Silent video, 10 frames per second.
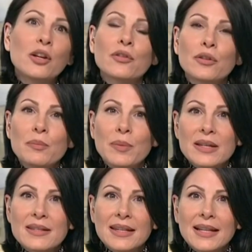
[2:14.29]
group
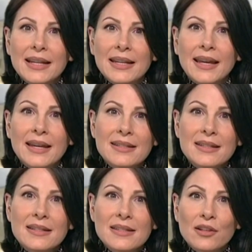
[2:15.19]
based in Claygate
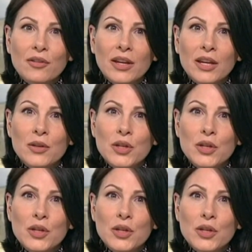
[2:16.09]
in Surrey who